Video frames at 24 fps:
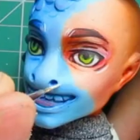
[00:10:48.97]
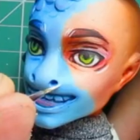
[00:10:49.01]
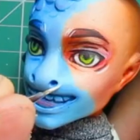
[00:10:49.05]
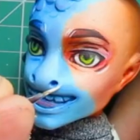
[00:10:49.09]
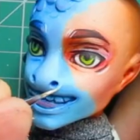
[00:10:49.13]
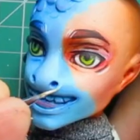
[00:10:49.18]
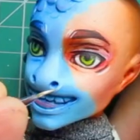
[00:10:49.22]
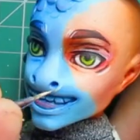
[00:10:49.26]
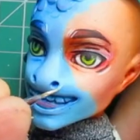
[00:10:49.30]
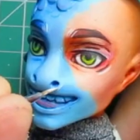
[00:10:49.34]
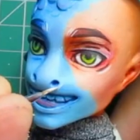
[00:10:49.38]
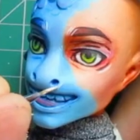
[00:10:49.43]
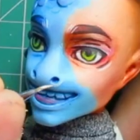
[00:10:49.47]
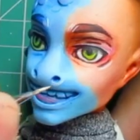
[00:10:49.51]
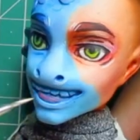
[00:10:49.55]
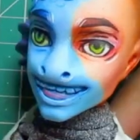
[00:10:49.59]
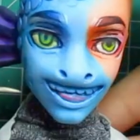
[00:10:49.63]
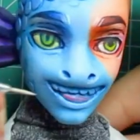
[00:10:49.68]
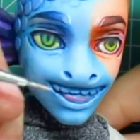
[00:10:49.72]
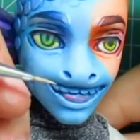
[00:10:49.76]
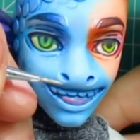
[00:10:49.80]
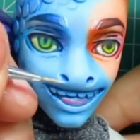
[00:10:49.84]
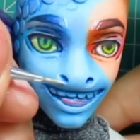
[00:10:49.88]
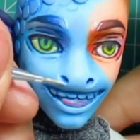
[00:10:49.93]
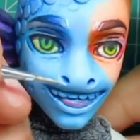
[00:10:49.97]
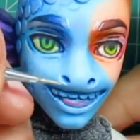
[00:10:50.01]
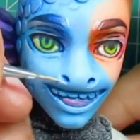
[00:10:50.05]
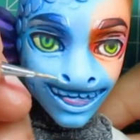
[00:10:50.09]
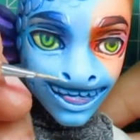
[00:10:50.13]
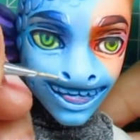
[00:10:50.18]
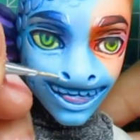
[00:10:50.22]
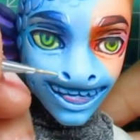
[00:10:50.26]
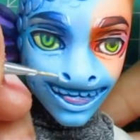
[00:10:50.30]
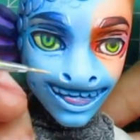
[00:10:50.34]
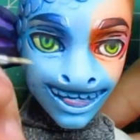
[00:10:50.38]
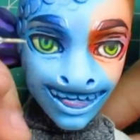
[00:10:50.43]

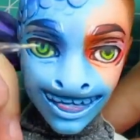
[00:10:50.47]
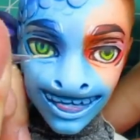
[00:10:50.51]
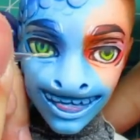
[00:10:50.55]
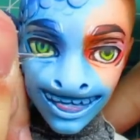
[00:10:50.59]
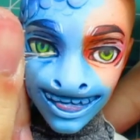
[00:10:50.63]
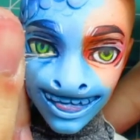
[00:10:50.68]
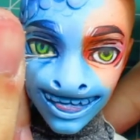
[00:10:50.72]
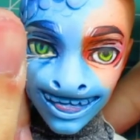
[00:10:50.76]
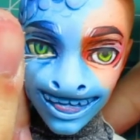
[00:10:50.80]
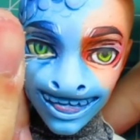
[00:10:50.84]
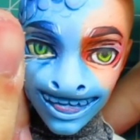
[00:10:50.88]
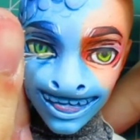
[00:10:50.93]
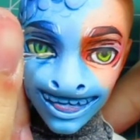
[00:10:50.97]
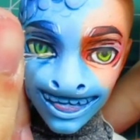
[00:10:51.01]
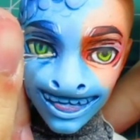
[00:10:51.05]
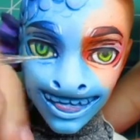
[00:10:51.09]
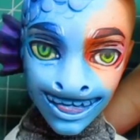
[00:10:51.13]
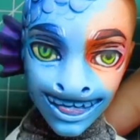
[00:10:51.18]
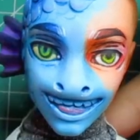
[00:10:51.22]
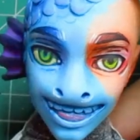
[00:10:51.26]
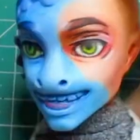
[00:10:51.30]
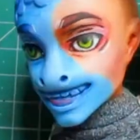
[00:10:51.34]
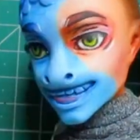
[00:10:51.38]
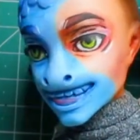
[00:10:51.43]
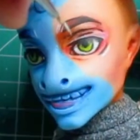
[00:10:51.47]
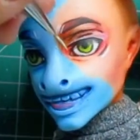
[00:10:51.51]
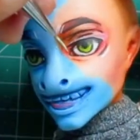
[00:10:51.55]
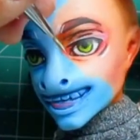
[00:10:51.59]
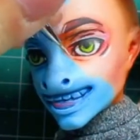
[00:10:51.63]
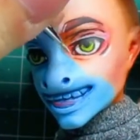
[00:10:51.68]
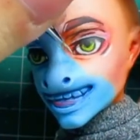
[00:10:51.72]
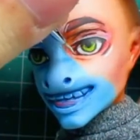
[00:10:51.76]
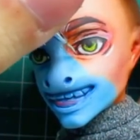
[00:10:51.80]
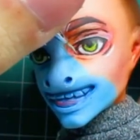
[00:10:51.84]
No one is speaking in this clip.